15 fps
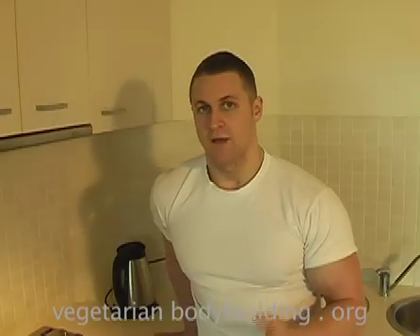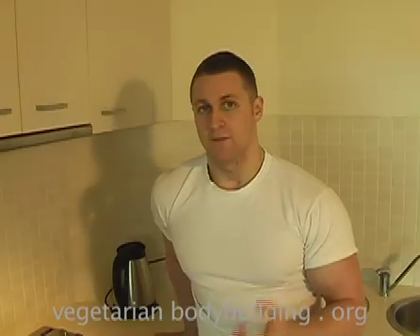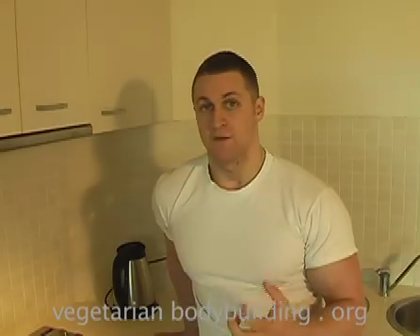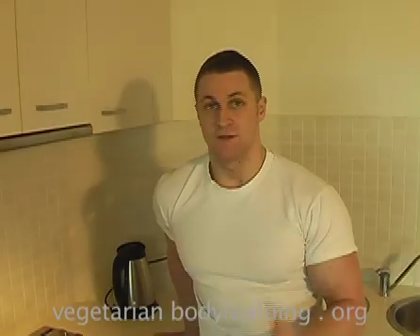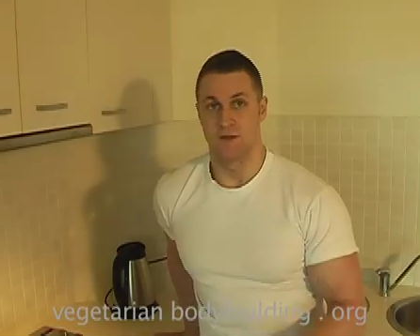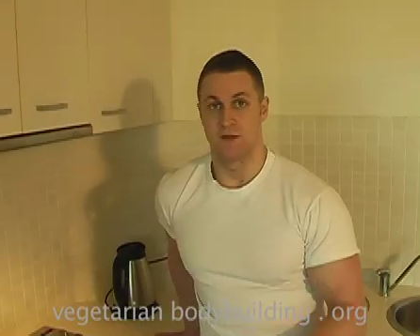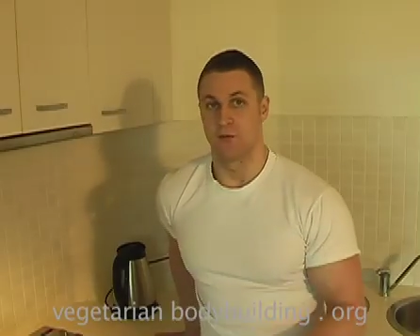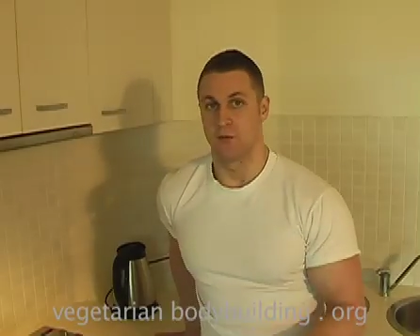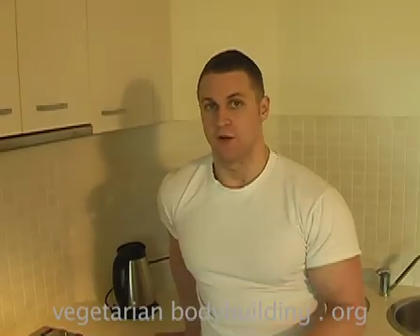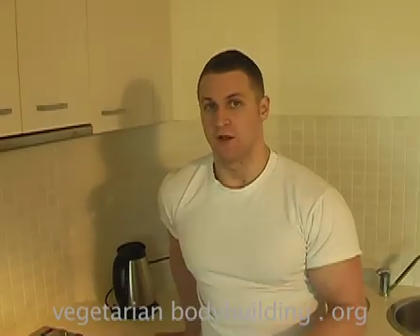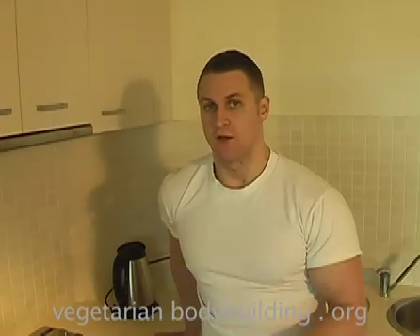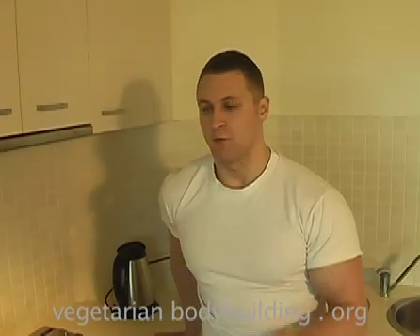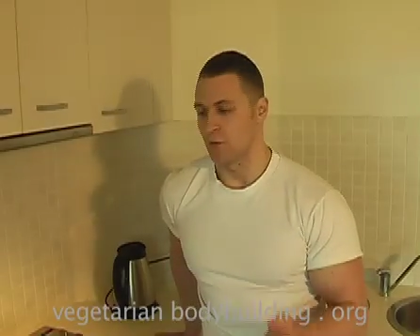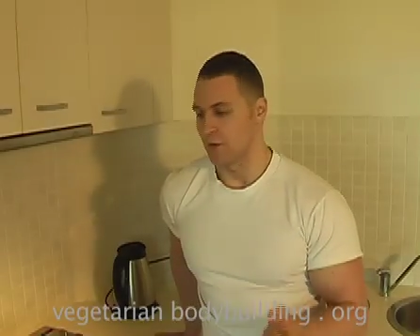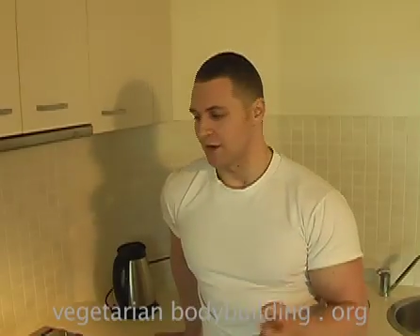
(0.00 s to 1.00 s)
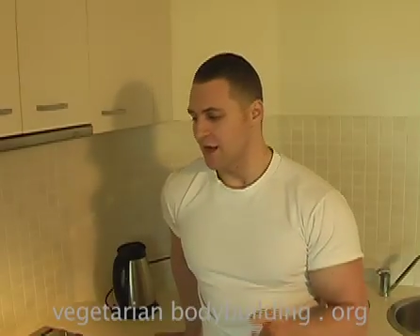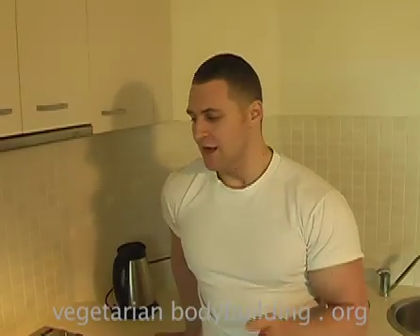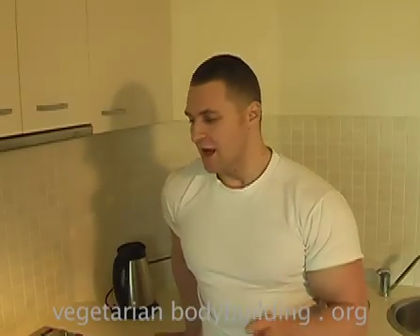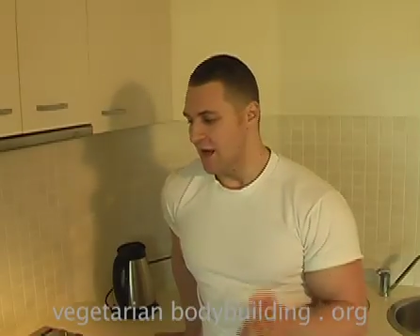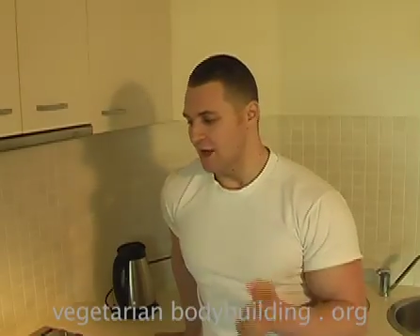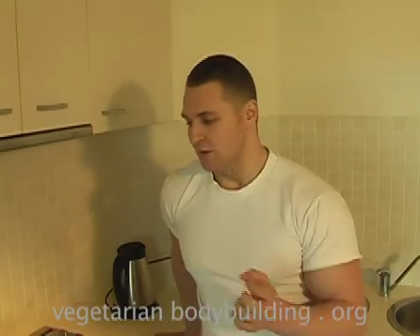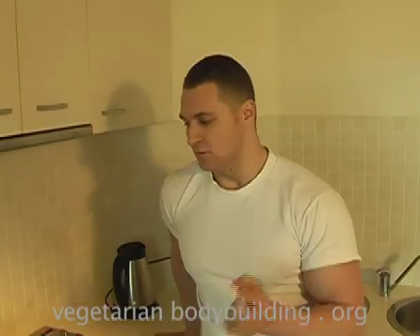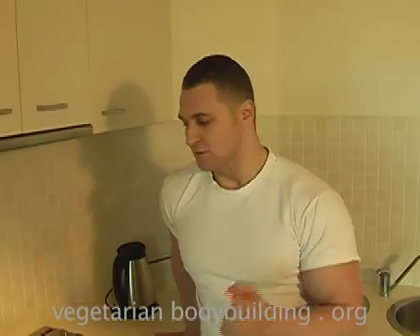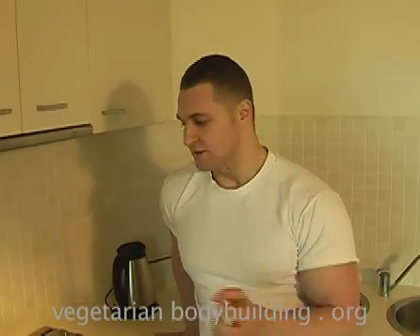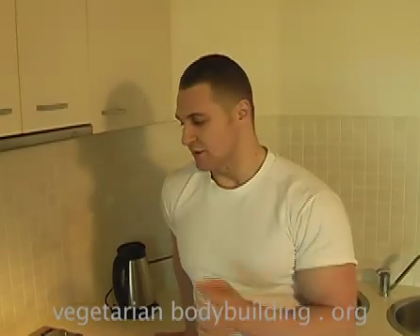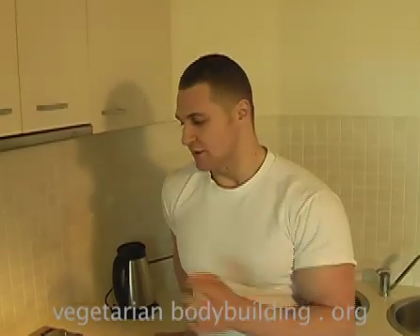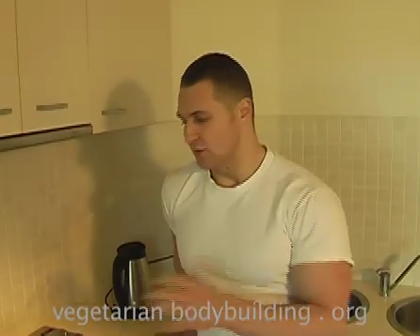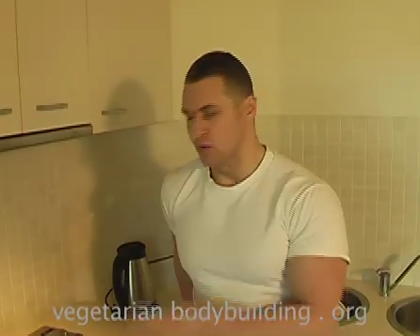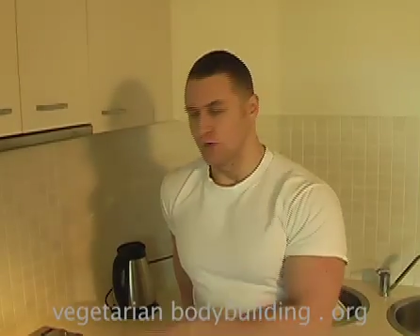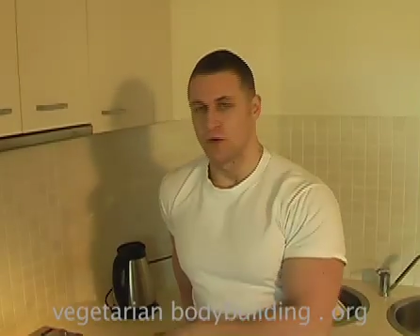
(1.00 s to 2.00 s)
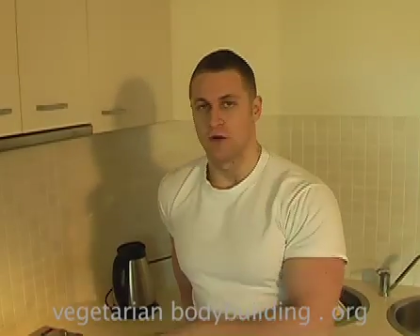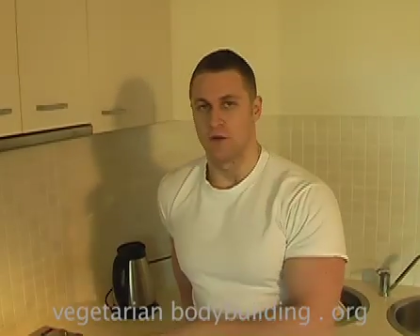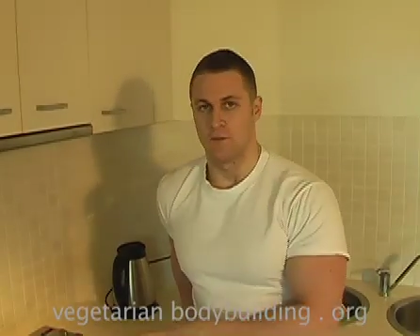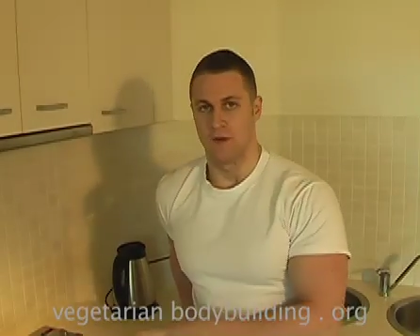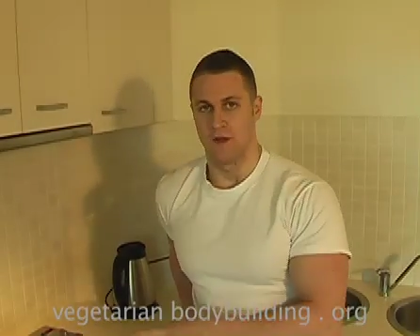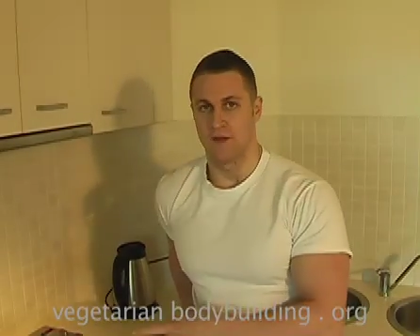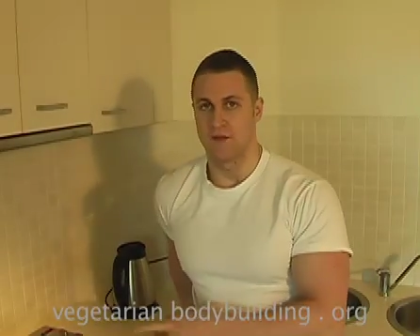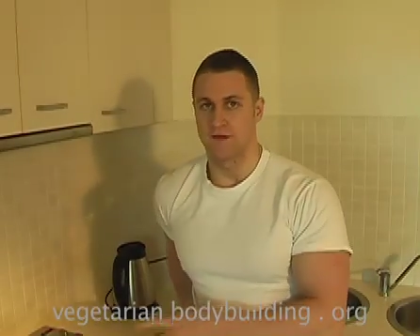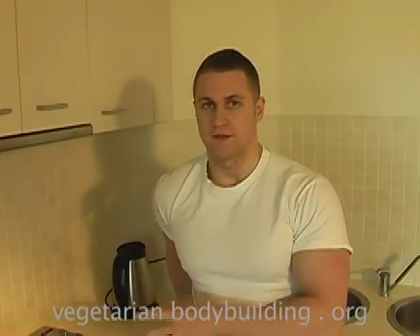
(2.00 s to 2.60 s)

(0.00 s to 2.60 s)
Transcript: using the boiling water, and also to cook it with.